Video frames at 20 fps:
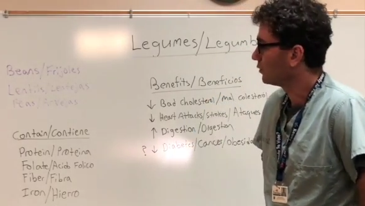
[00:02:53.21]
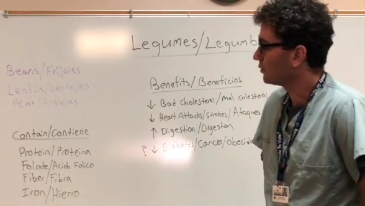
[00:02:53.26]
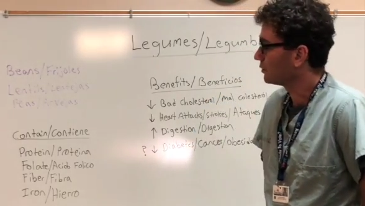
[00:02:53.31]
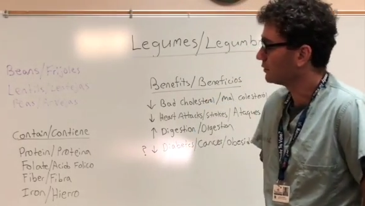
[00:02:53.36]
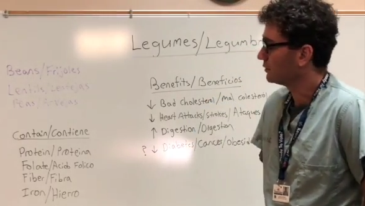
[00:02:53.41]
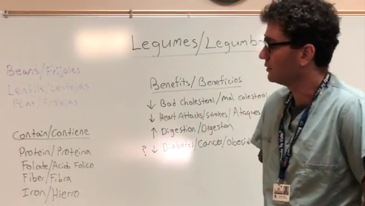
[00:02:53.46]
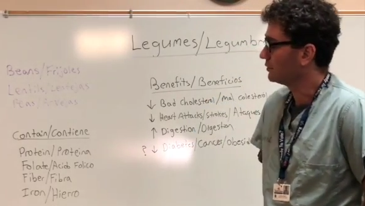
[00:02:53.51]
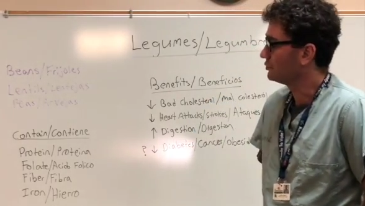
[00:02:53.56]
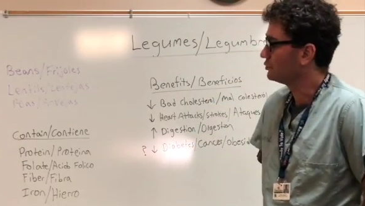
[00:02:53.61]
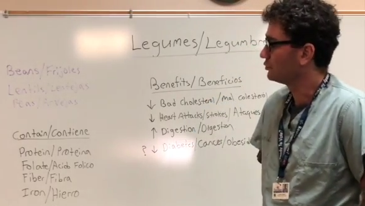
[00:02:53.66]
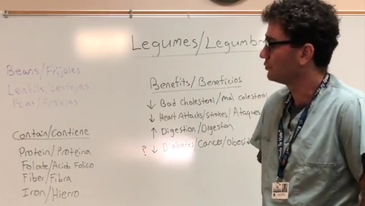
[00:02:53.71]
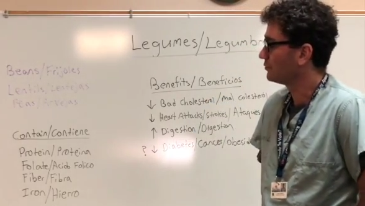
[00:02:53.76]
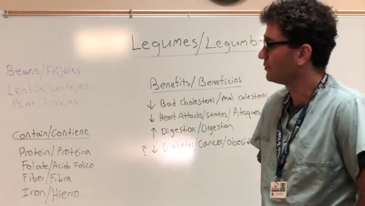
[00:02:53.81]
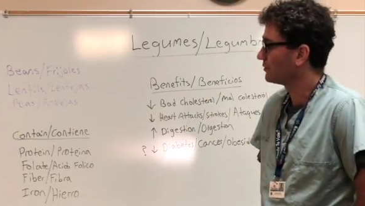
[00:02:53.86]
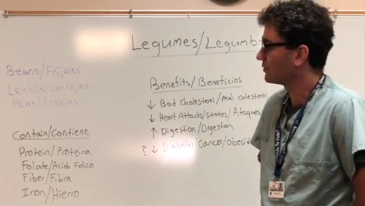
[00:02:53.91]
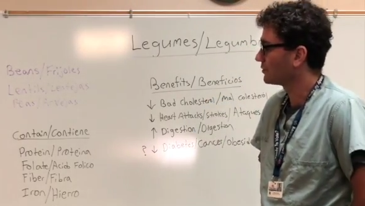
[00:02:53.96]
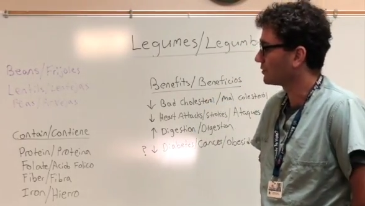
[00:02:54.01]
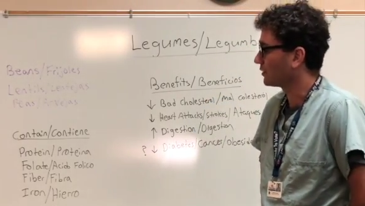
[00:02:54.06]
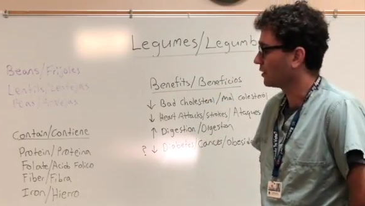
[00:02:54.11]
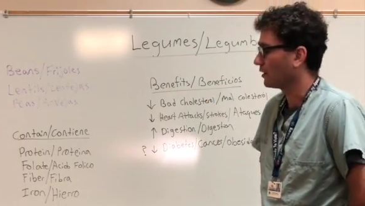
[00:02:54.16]

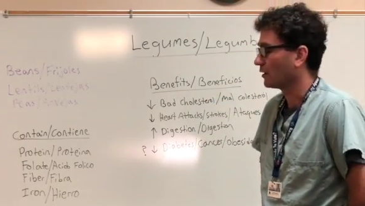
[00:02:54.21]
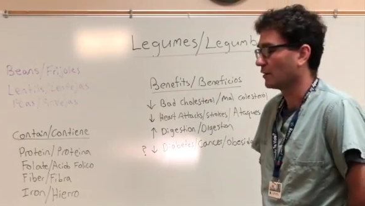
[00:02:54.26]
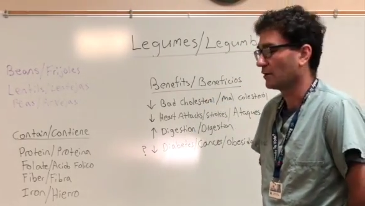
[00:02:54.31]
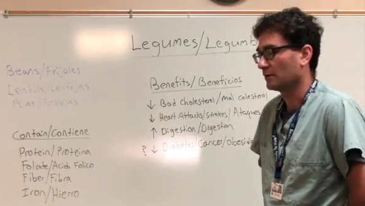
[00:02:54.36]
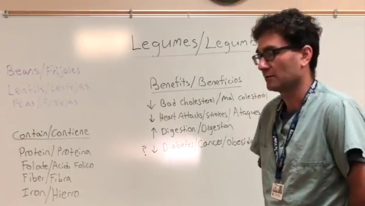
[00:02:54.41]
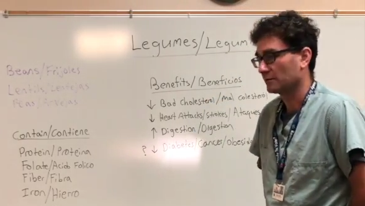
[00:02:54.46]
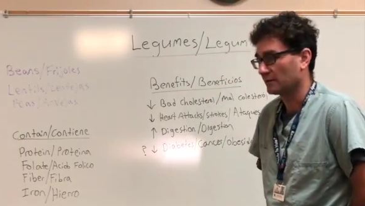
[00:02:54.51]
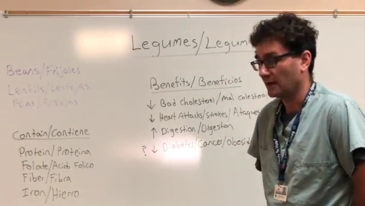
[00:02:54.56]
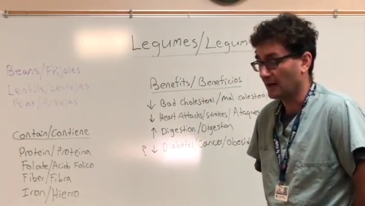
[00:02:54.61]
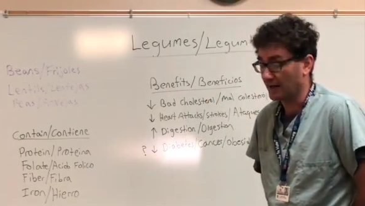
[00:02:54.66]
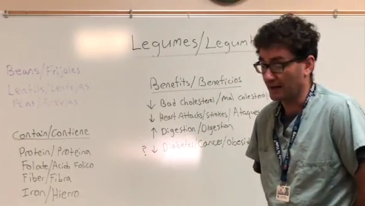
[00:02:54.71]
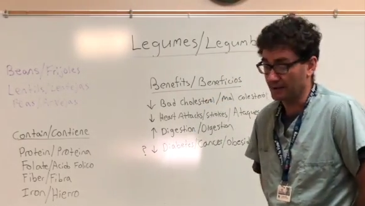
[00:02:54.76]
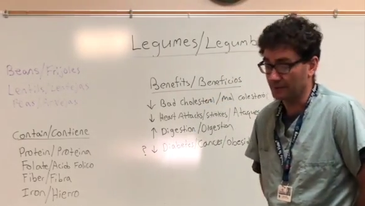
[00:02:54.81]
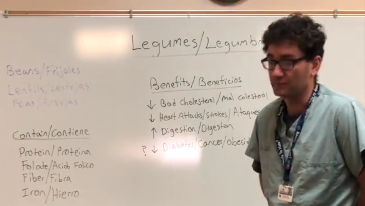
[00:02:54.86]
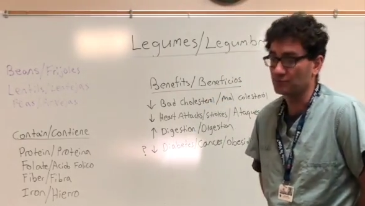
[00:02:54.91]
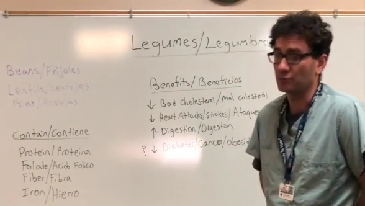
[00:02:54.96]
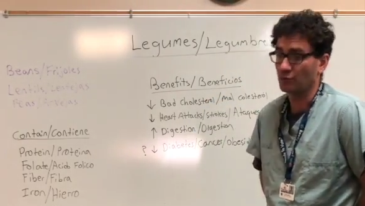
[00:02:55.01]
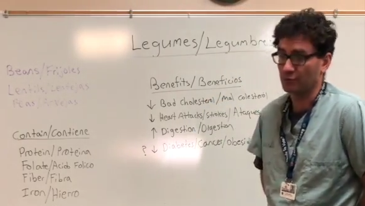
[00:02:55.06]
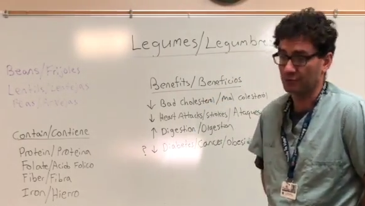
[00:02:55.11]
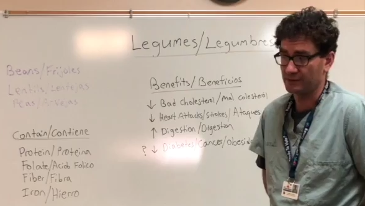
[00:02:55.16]
Legumes are high
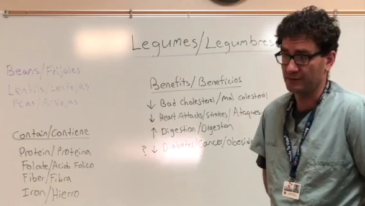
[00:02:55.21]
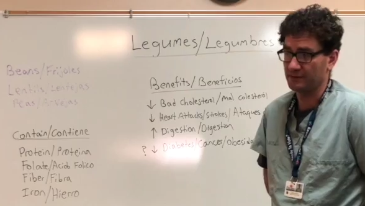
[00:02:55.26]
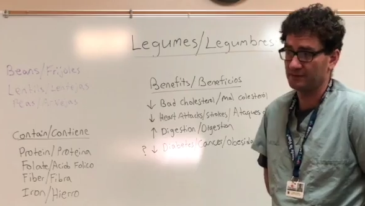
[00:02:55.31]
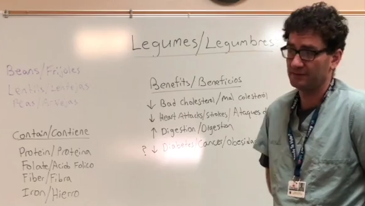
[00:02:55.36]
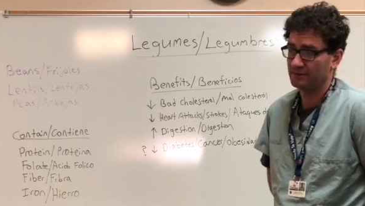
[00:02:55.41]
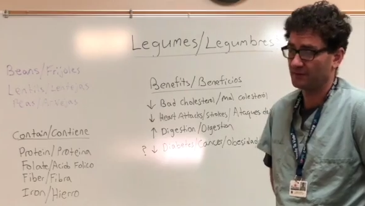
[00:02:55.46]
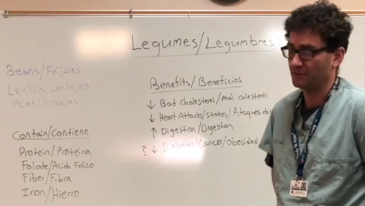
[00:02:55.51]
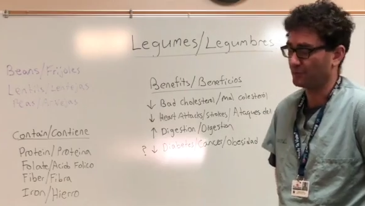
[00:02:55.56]
in protein,